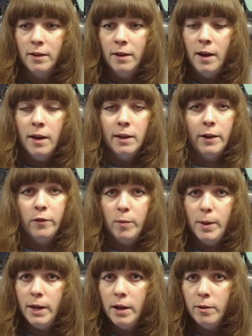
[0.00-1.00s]
Now, for
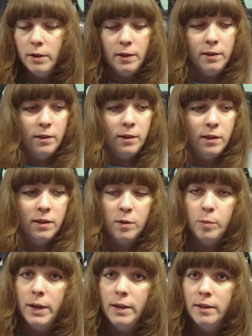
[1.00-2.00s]
me, I would consider this
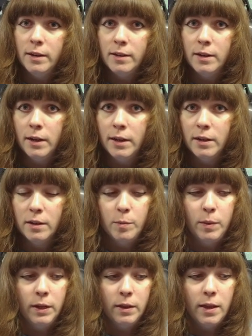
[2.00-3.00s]
basic settings,
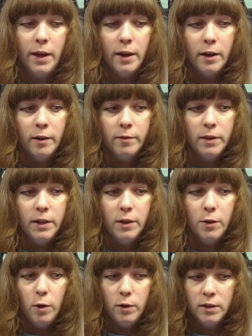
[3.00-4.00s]
but they are currently
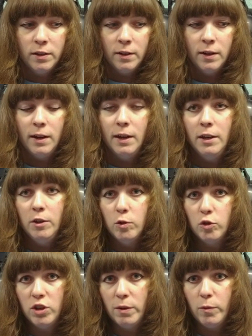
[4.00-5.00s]
not in your
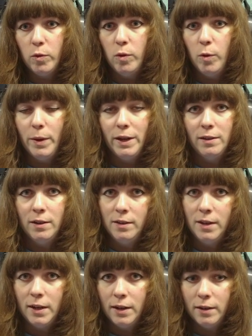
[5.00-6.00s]
general or basic
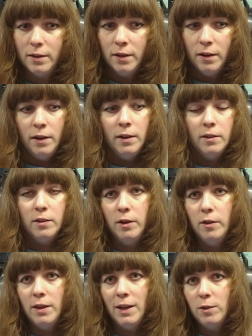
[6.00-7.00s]
settings.
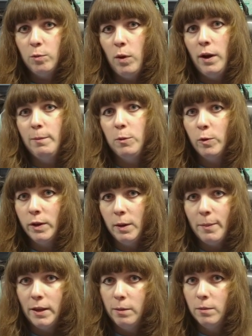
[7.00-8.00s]
So that's why I'm talking
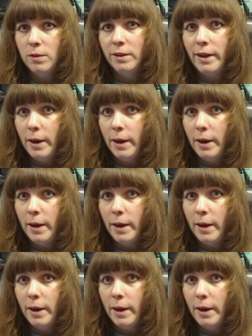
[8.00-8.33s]
about them today.